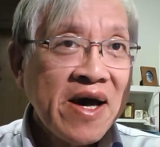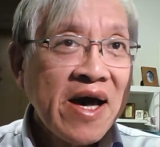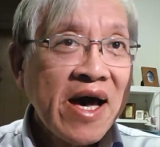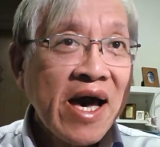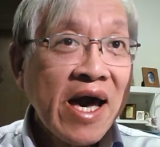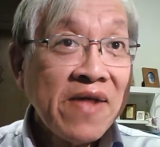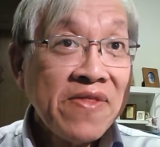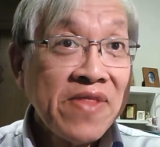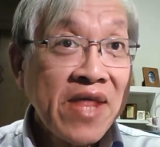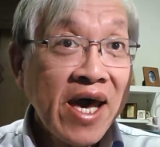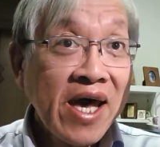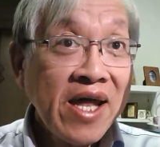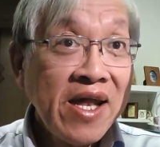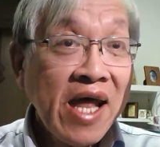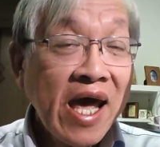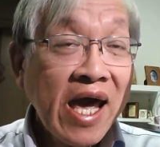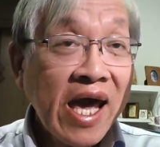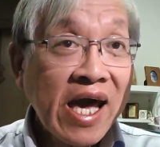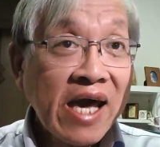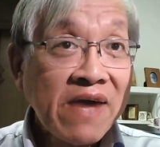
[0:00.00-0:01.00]
and then
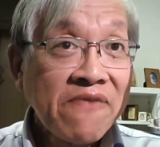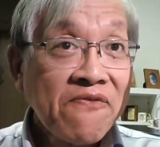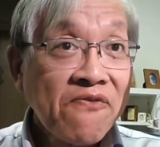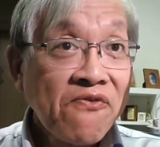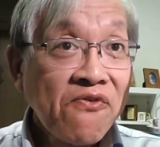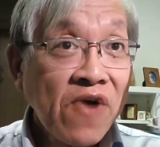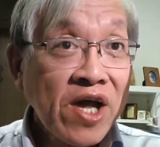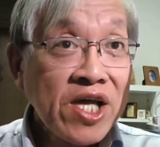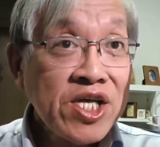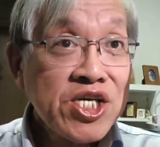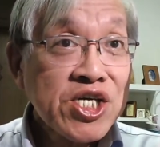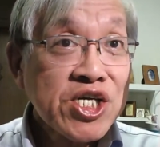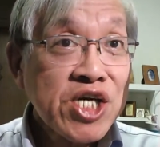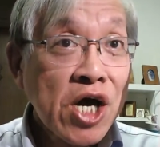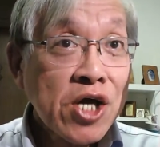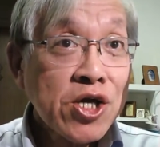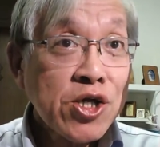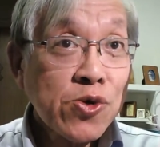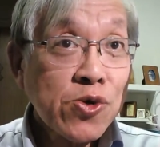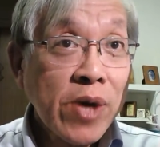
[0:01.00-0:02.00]
a French
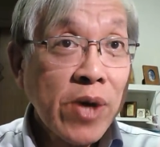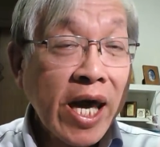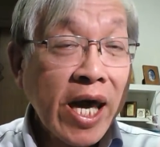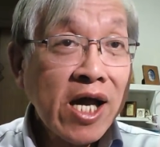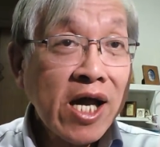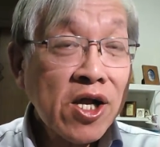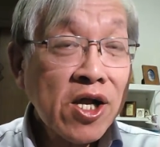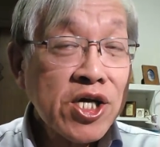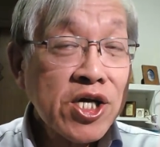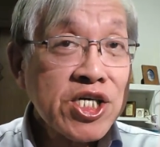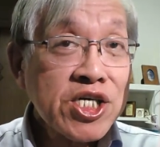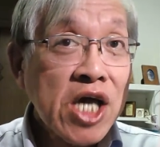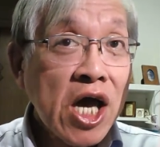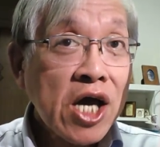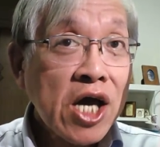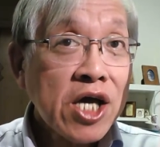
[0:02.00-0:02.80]
to English